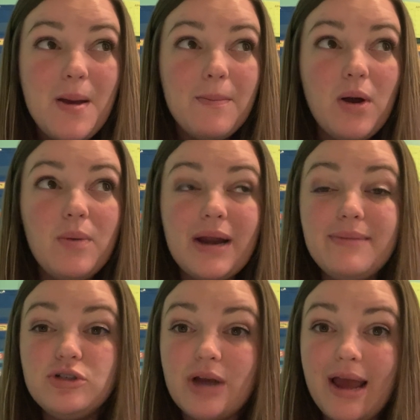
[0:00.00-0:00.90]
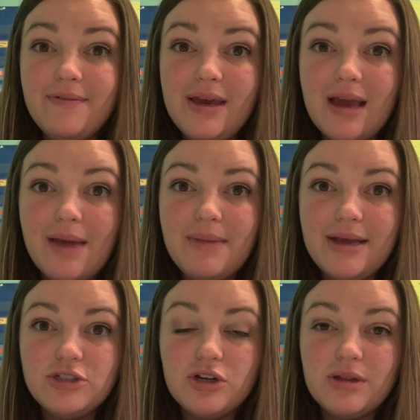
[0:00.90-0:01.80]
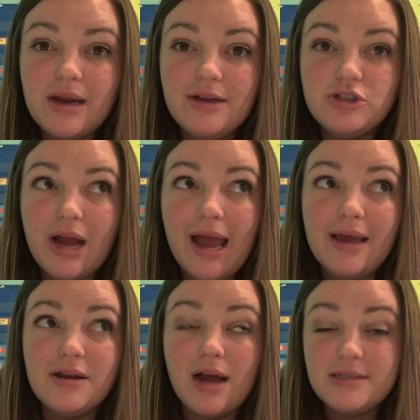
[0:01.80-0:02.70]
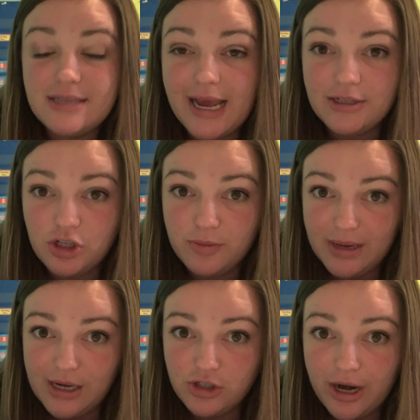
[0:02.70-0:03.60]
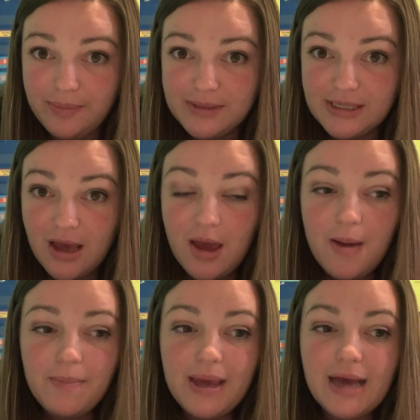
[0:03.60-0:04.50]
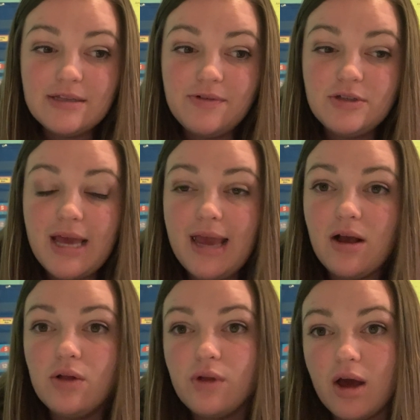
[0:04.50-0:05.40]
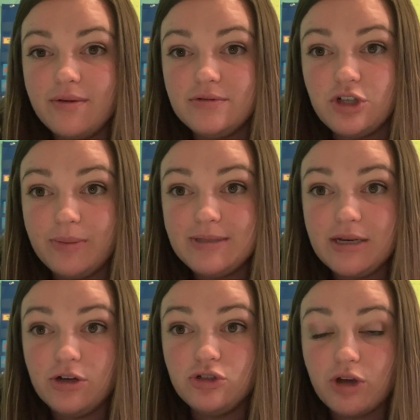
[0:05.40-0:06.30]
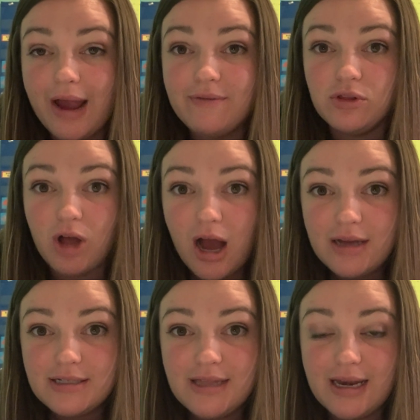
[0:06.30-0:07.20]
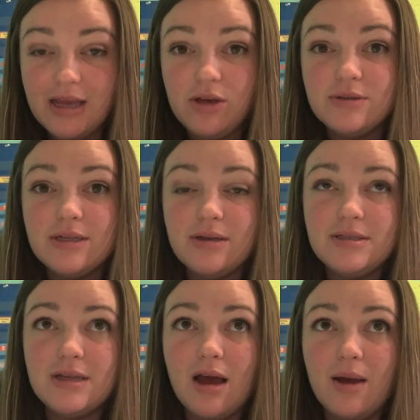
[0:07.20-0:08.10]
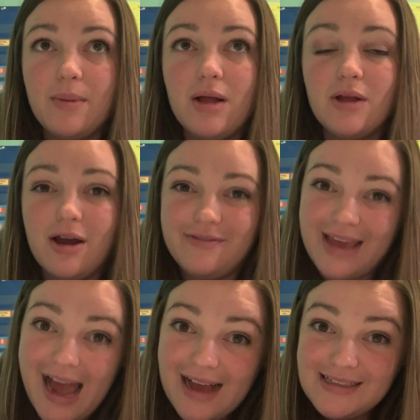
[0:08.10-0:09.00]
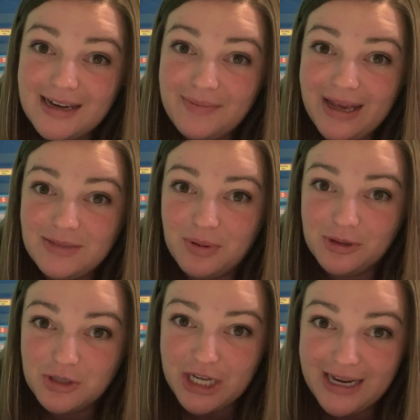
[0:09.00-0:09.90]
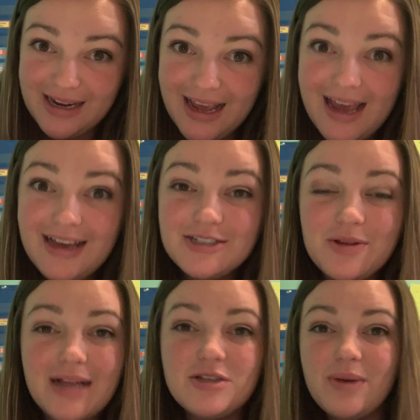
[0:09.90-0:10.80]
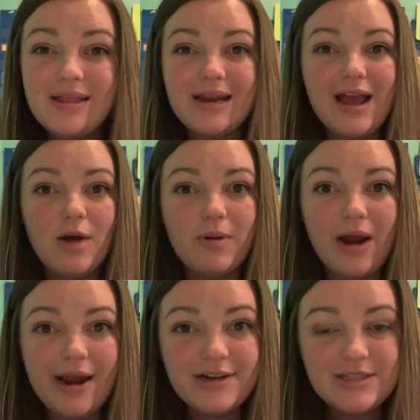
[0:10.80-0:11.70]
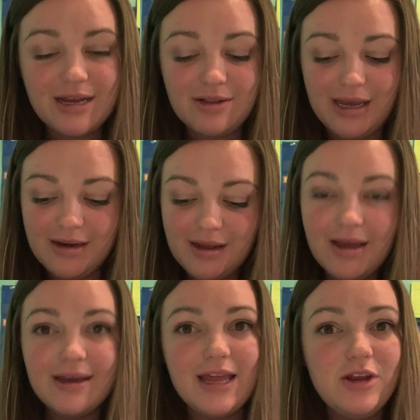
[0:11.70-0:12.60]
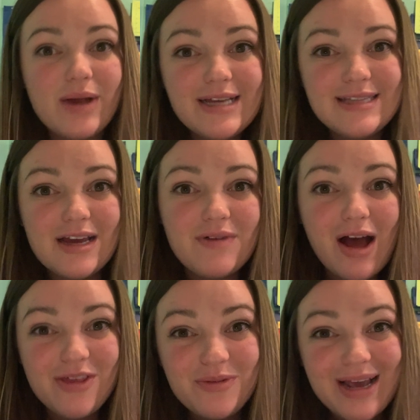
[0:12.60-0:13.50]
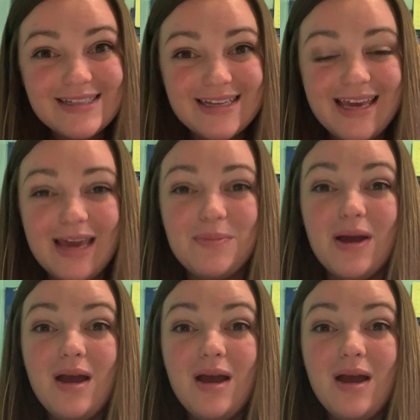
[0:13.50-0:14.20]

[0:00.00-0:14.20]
but when I'm driving, I make sure that I try not to take too many trips, because if you take a lot of trips and you drive a lot, then it uses a lot of gas and it makes pollution. So that's a way that I help our air stay clean. Can you guys think of other ways to keep